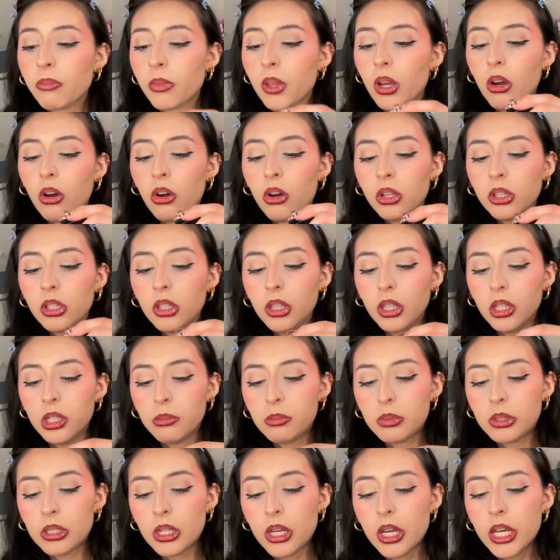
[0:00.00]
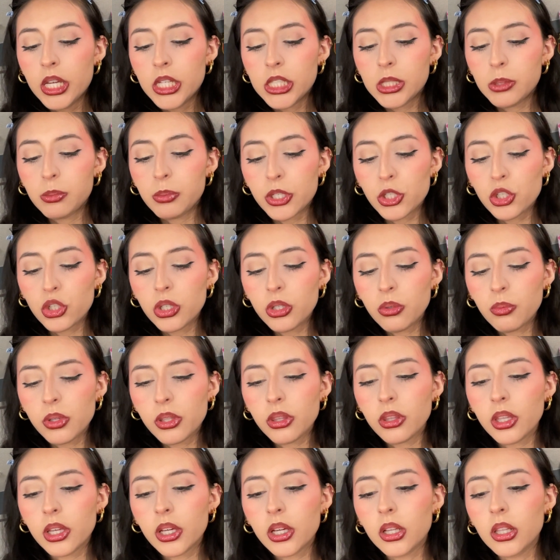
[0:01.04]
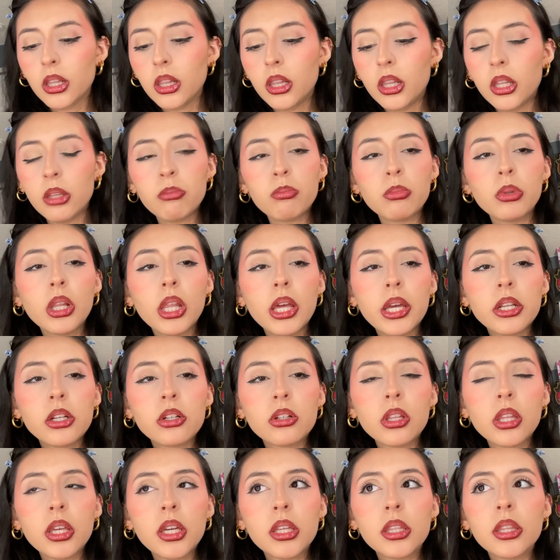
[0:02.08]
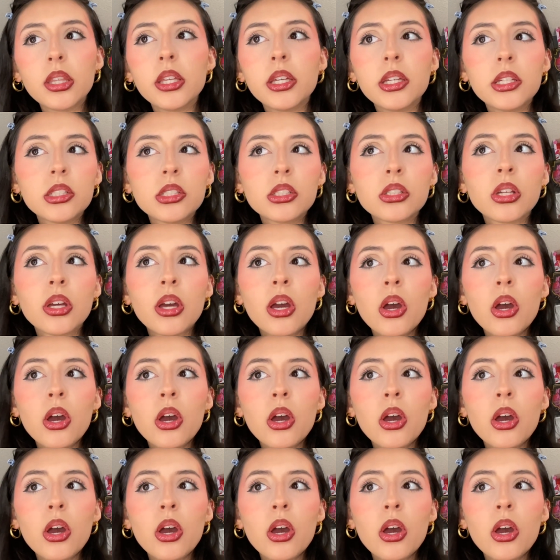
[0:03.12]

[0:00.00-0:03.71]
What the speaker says: on the lips, especially with like a lip liner like this